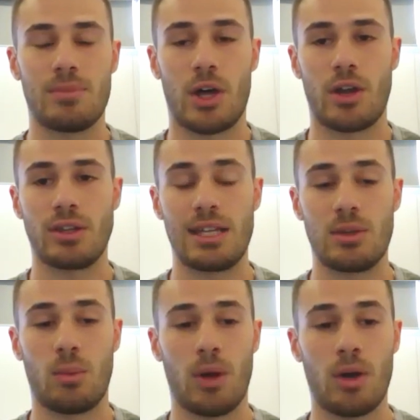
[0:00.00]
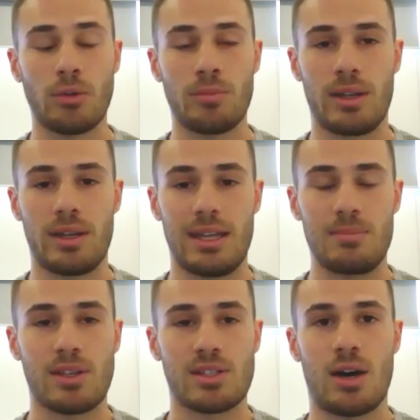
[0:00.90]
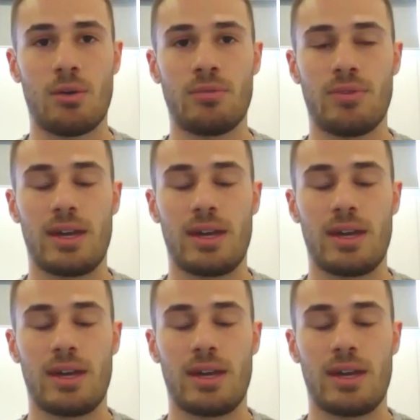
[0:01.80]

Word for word: not only in the world, but in myself,